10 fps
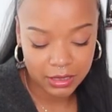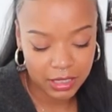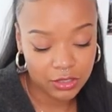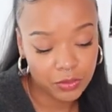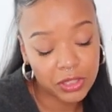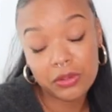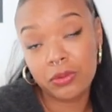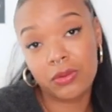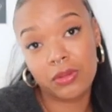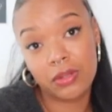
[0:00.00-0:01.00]
It's really
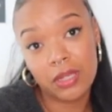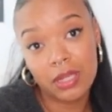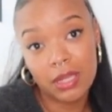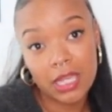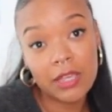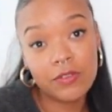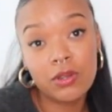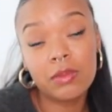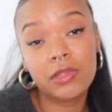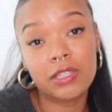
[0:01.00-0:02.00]
cool. If
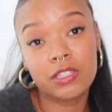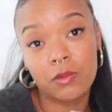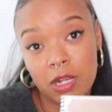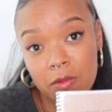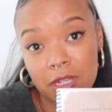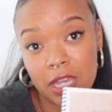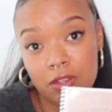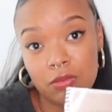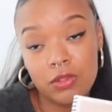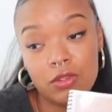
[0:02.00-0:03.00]
you complete this workbook
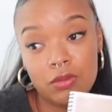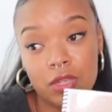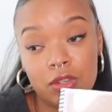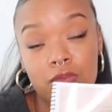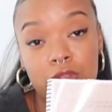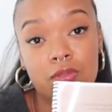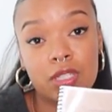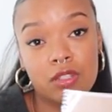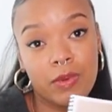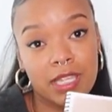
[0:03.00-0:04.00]
and you, you, and you
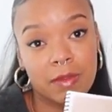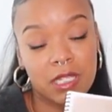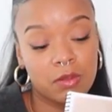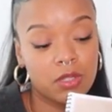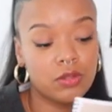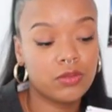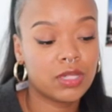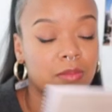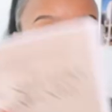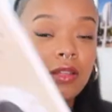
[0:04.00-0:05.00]
use it the way it's meant to be
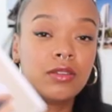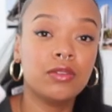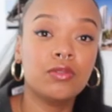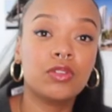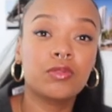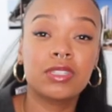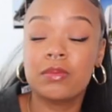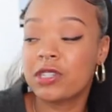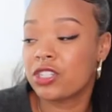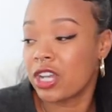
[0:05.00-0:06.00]
used, I'm telling you, you will
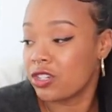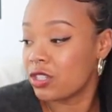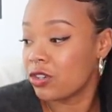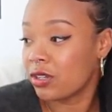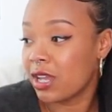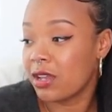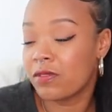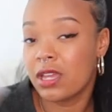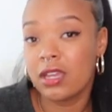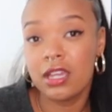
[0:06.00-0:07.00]
see big changes in your life.
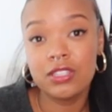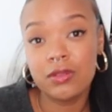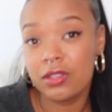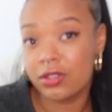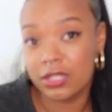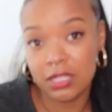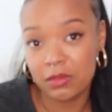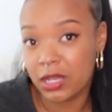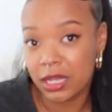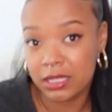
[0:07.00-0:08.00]
It's only
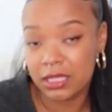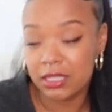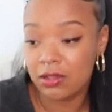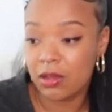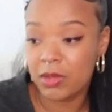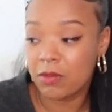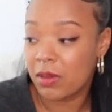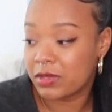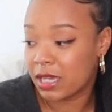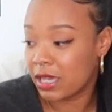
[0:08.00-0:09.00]
13 bucks. It's on my
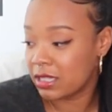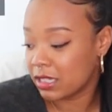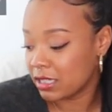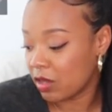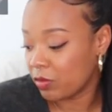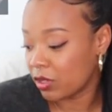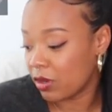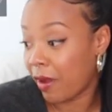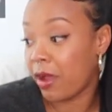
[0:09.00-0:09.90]
website. It's linked down below.